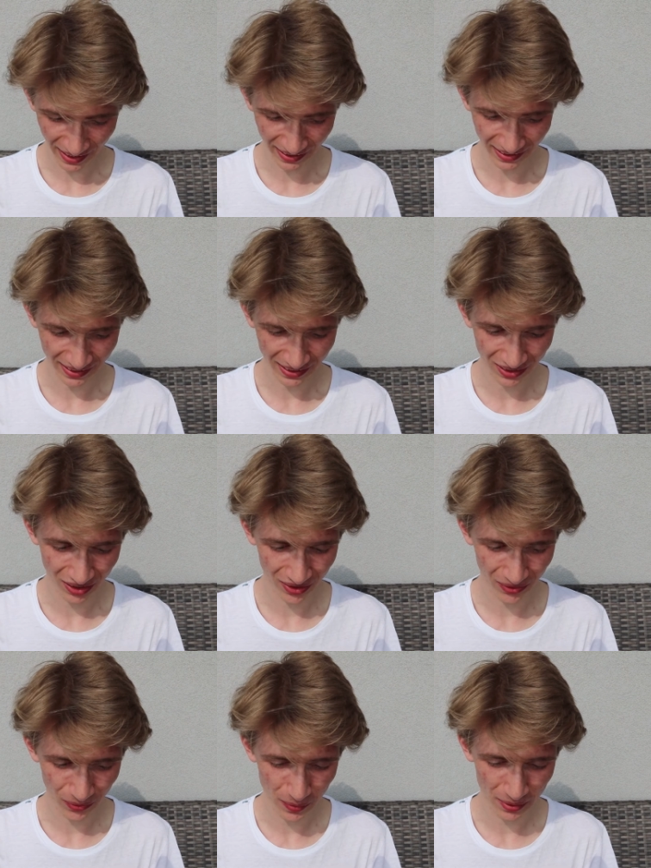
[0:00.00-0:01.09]
and you
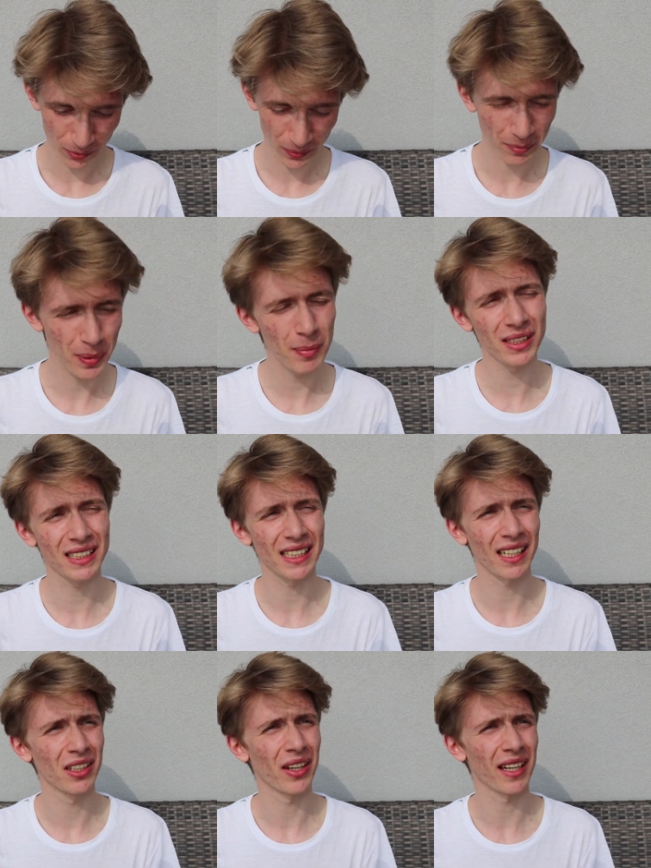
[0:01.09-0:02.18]
know when when people
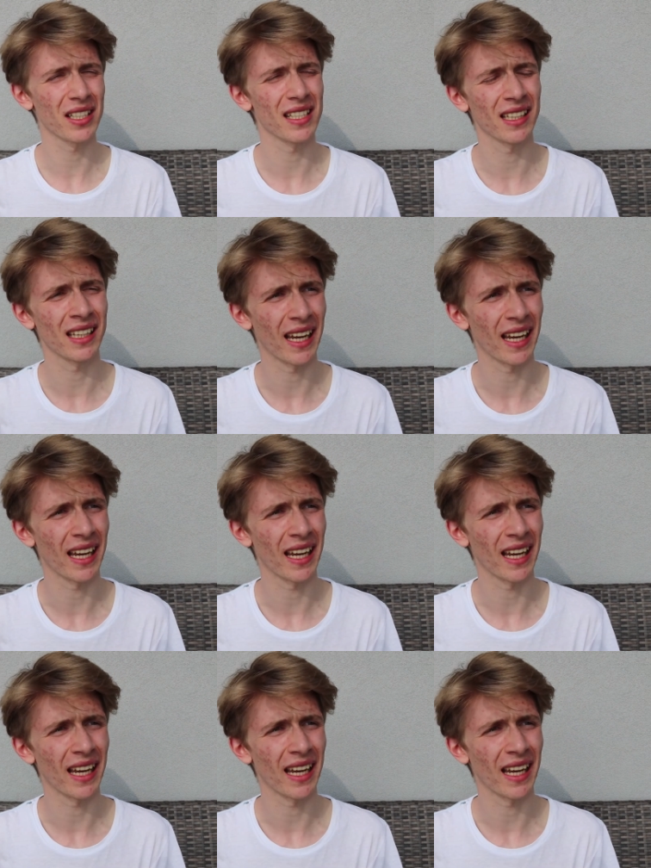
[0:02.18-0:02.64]
tell you actually